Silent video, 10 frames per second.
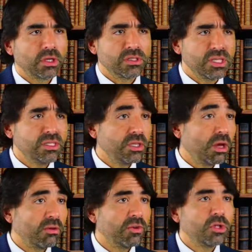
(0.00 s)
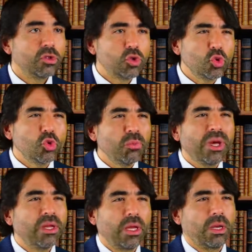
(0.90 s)
consisting of 2
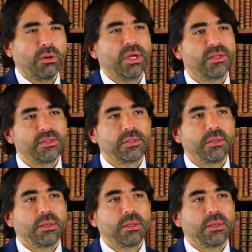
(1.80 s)
main areas: